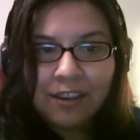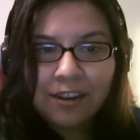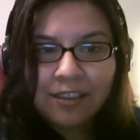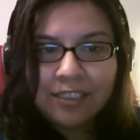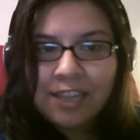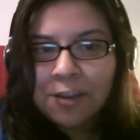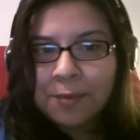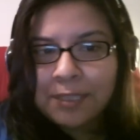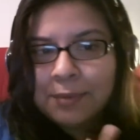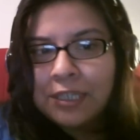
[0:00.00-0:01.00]
look at all these
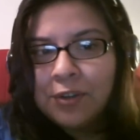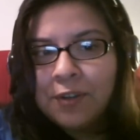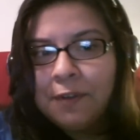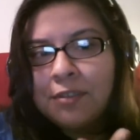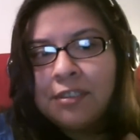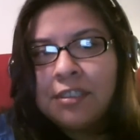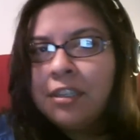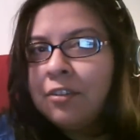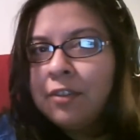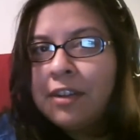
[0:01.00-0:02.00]
documents about UFOs.
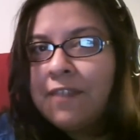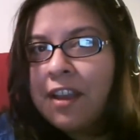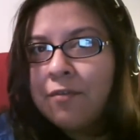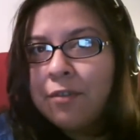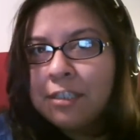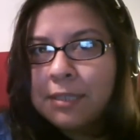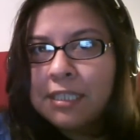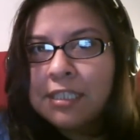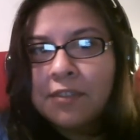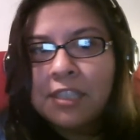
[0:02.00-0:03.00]
You can read five words
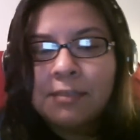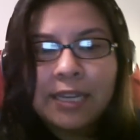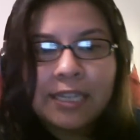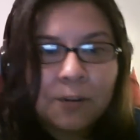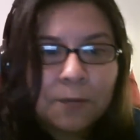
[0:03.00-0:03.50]
because everything's blacked